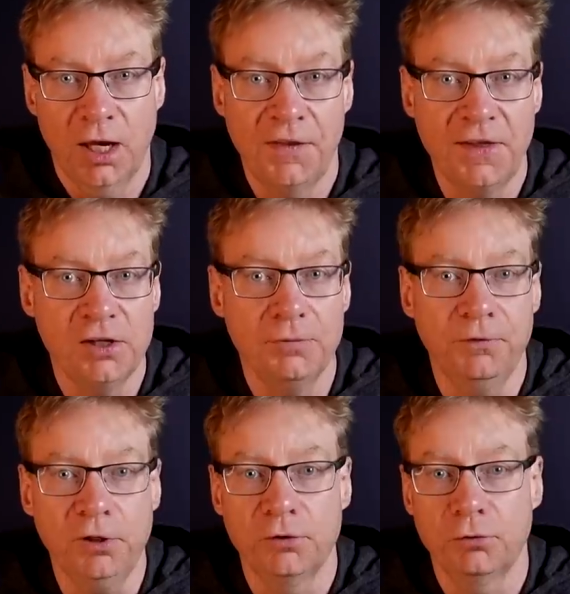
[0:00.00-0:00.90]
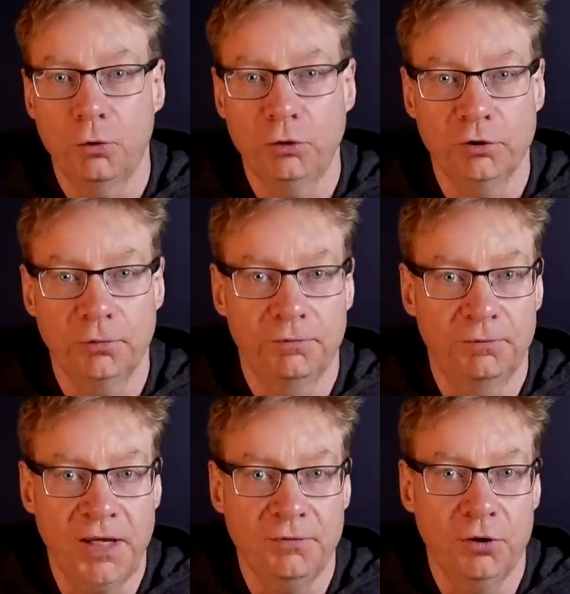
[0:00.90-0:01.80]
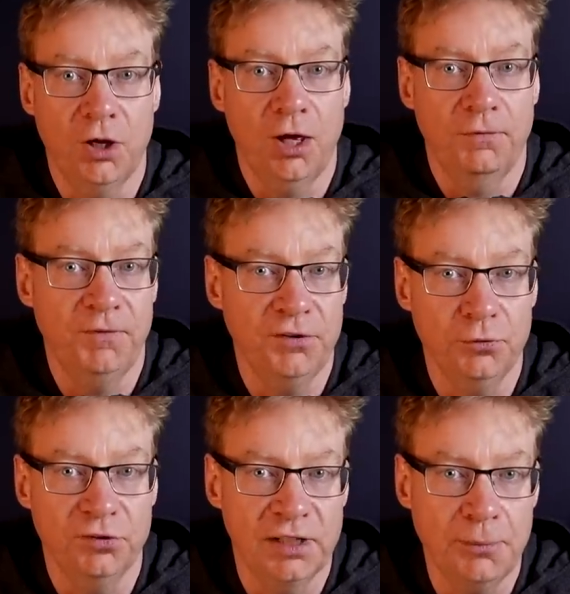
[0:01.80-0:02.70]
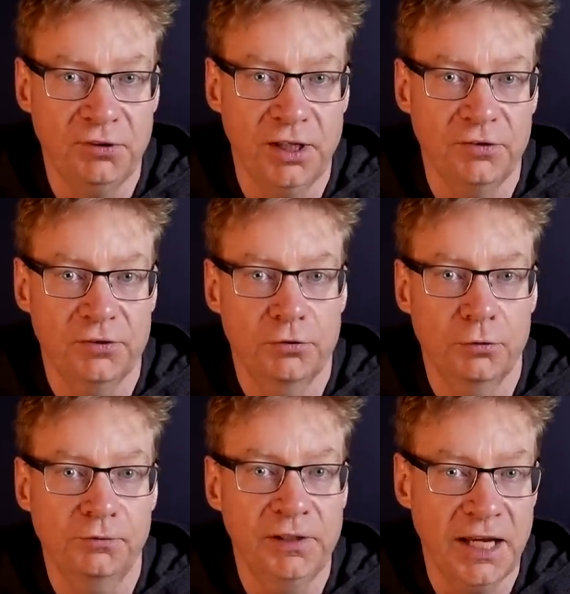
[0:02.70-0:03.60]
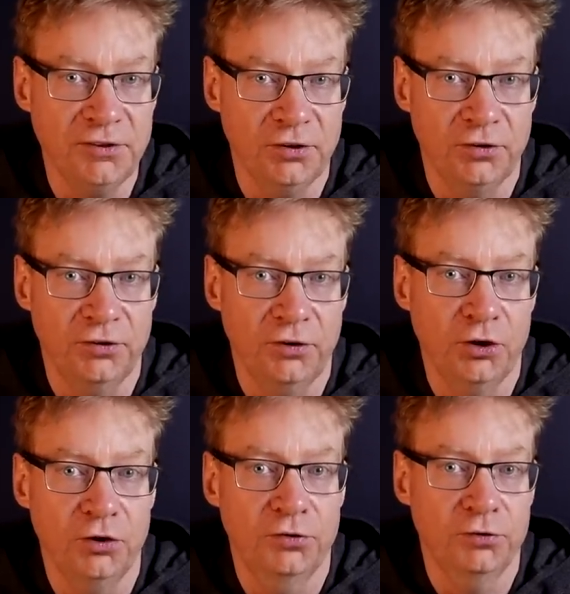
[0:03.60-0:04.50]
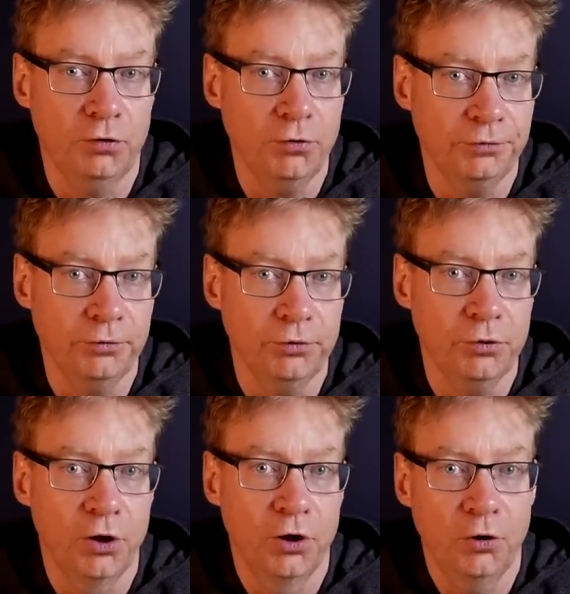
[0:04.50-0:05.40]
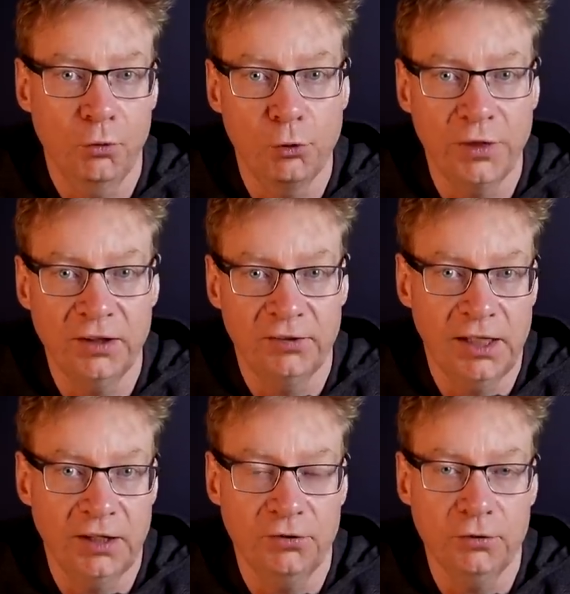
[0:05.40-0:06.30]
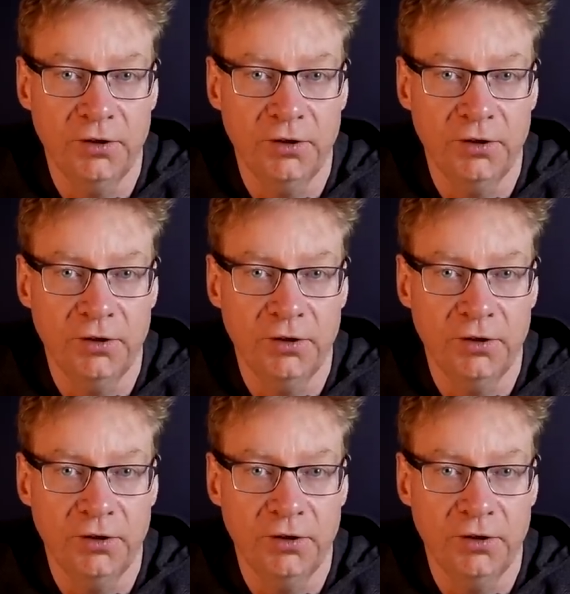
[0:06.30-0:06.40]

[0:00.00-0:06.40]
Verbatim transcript: And then you can follow all your favourite official celebrities or affiliations and scroll through all their daily short